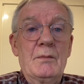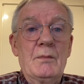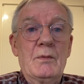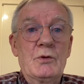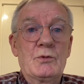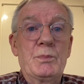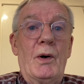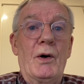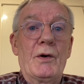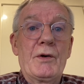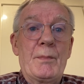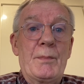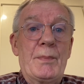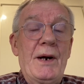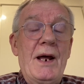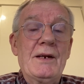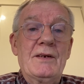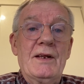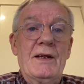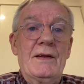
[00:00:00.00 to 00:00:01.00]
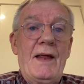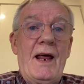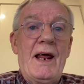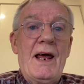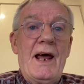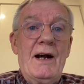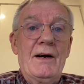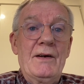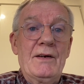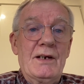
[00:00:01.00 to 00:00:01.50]
was born and bred in
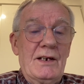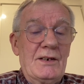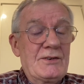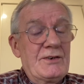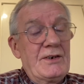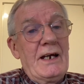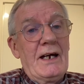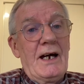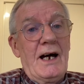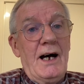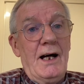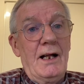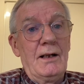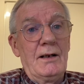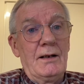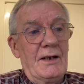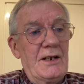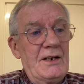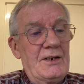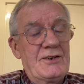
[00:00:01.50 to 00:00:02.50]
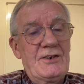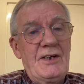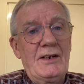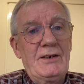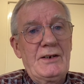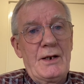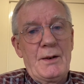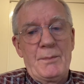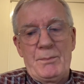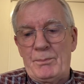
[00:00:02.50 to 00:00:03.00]
that area. It's near Hull. It's
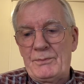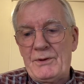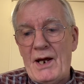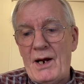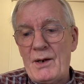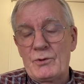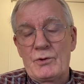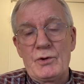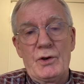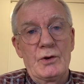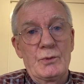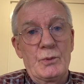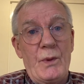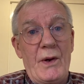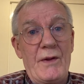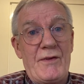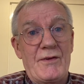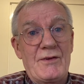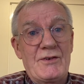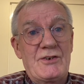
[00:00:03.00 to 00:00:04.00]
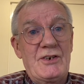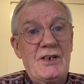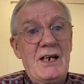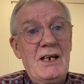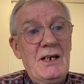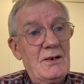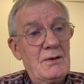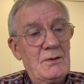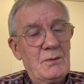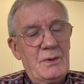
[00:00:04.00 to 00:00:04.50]
set in a town called
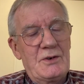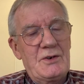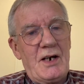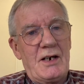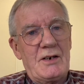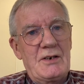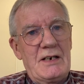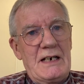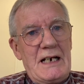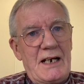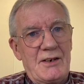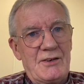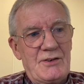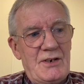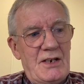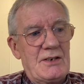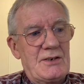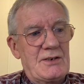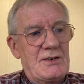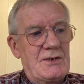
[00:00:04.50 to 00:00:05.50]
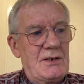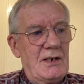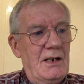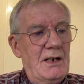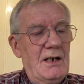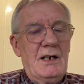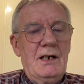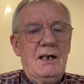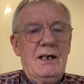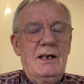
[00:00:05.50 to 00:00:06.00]
Withensea, which actually exists
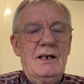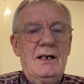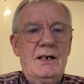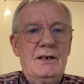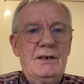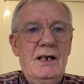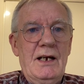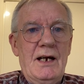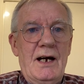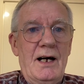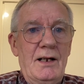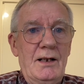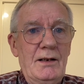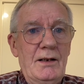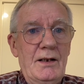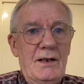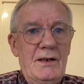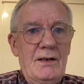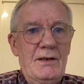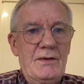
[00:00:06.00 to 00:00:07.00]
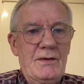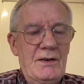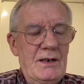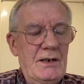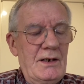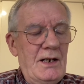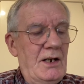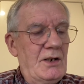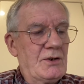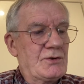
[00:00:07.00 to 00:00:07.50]
near Hull in
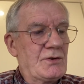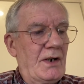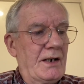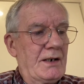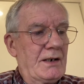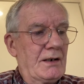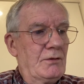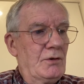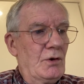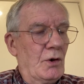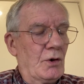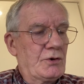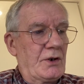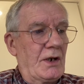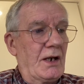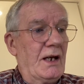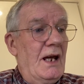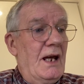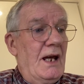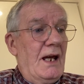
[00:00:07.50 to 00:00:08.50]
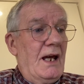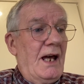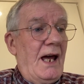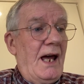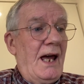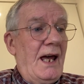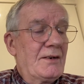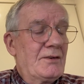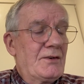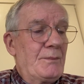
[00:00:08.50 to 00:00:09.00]
the East Riding of Yorkshire.
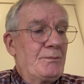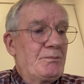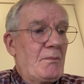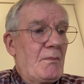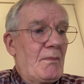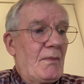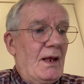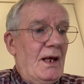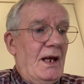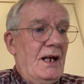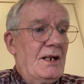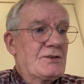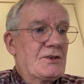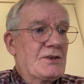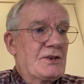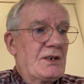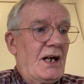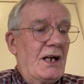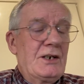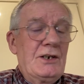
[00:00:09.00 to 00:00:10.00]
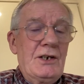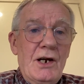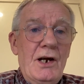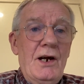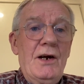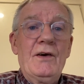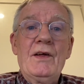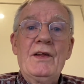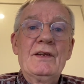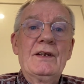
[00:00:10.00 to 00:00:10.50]
And it's a
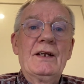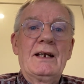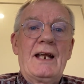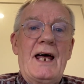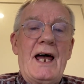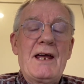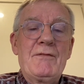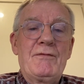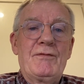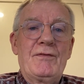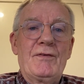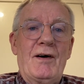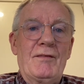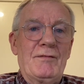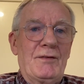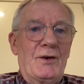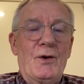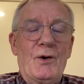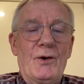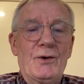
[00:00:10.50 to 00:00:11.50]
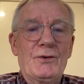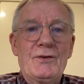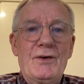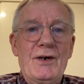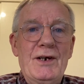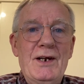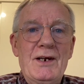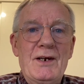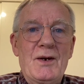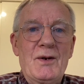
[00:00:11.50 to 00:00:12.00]
year in the life of an
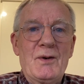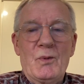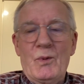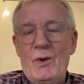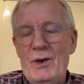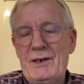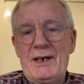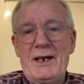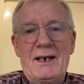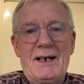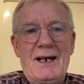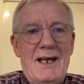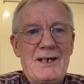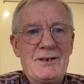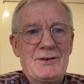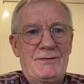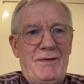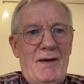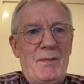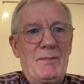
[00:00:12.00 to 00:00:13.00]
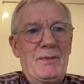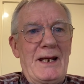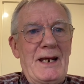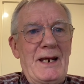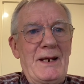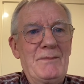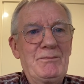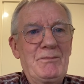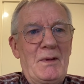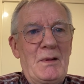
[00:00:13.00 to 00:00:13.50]
ordinary working class family,
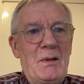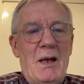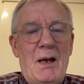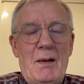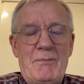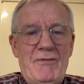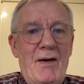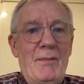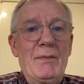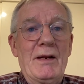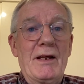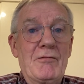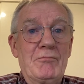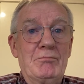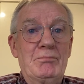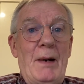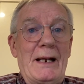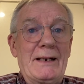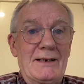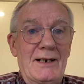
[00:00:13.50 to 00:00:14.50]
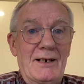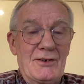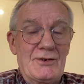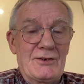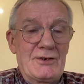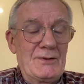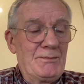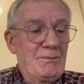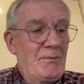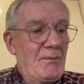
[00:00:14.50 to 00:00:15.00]
a family of
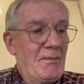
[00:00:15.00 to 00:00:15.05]
battlers.